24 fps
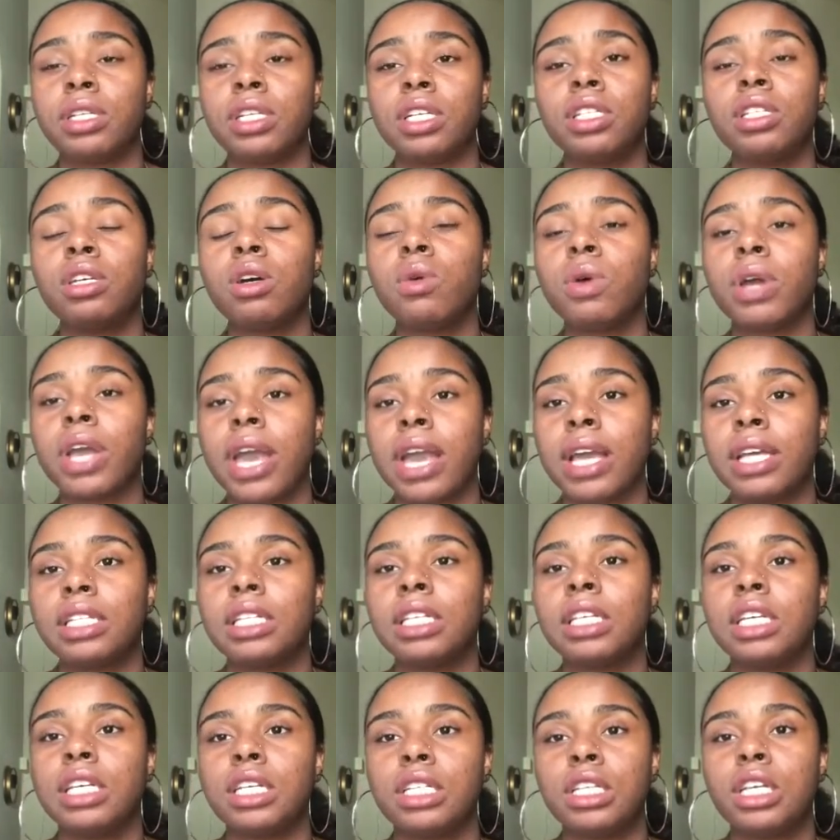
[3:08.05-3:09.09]
It's okay
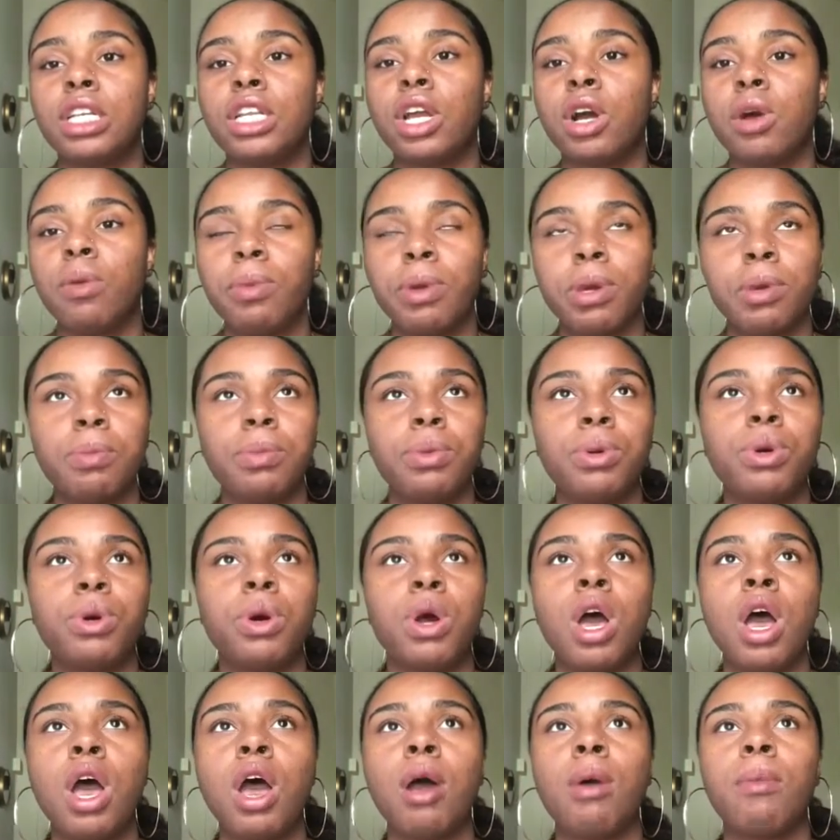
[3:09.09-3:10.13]
to get to know people,
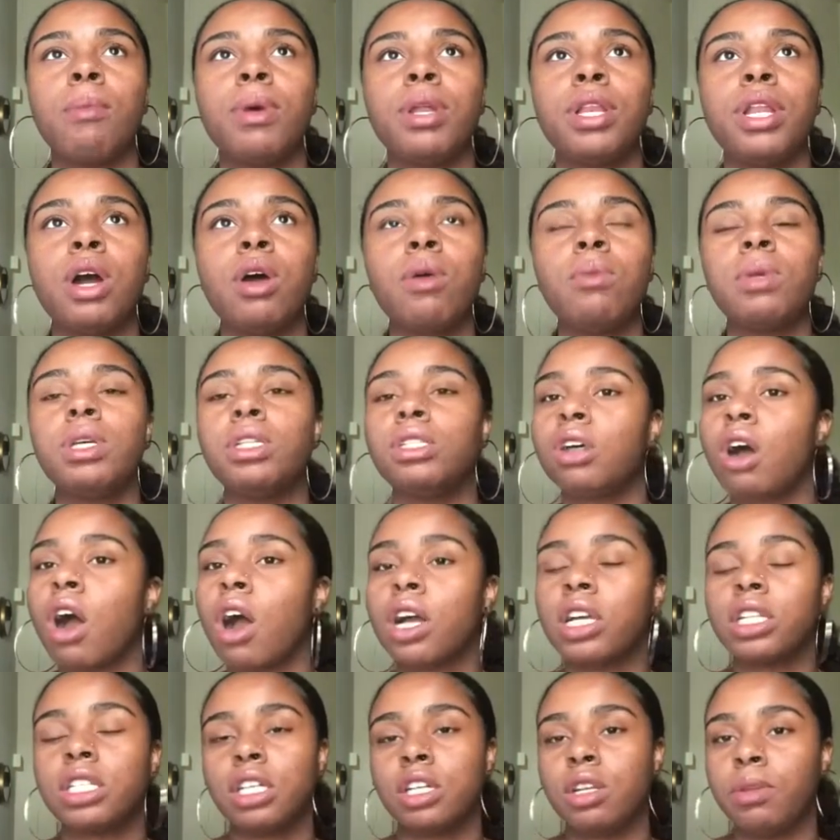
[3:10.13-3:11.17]
but don't be
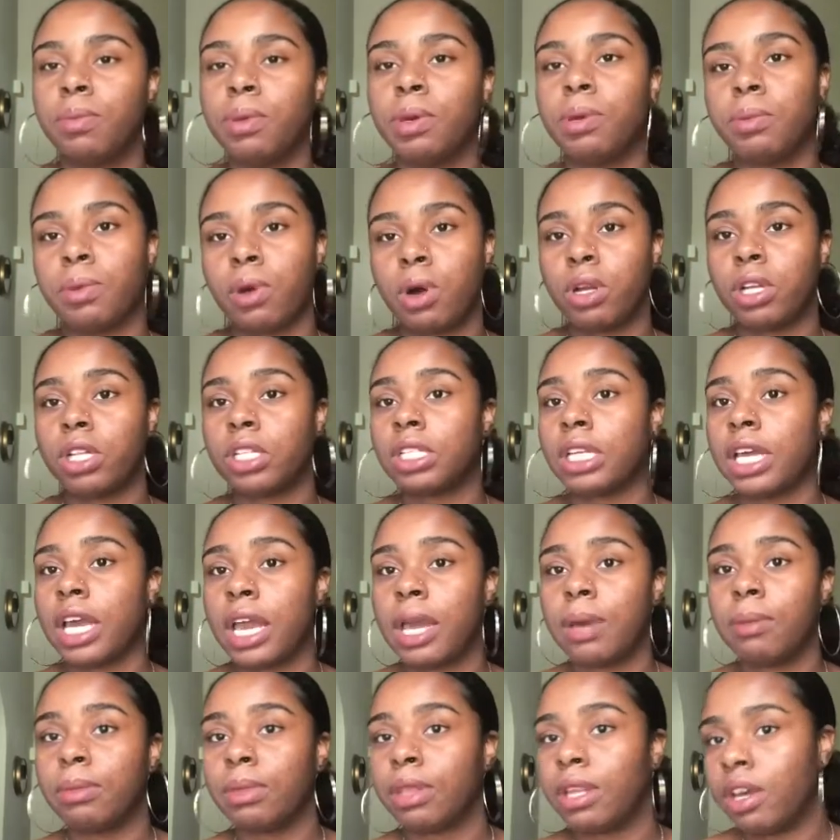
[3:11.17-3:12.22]
talking to the people on the
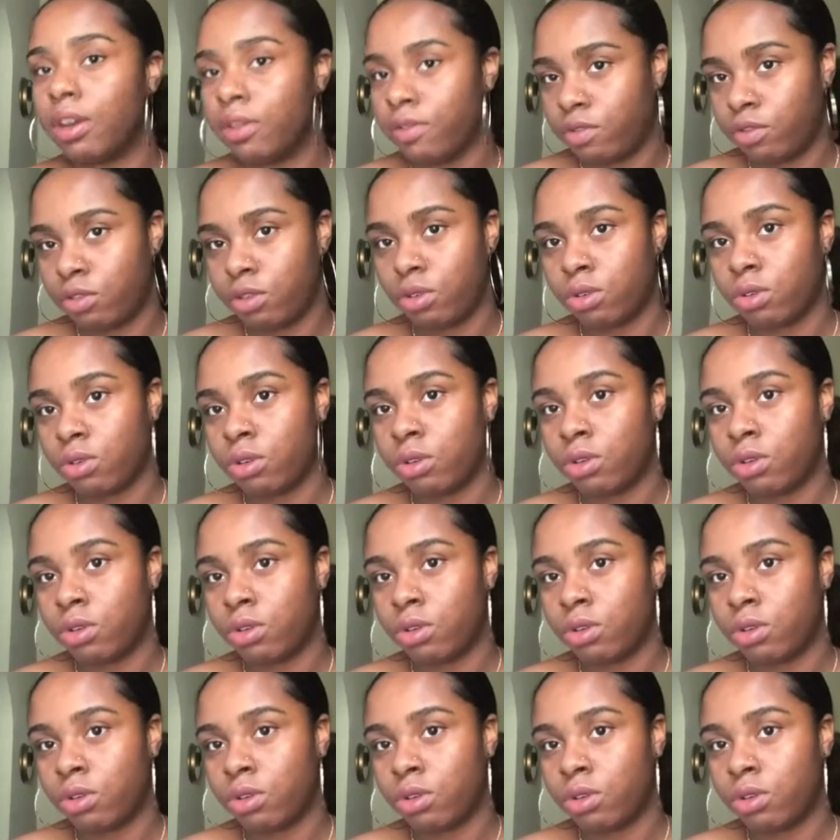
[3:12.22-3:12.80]
same level.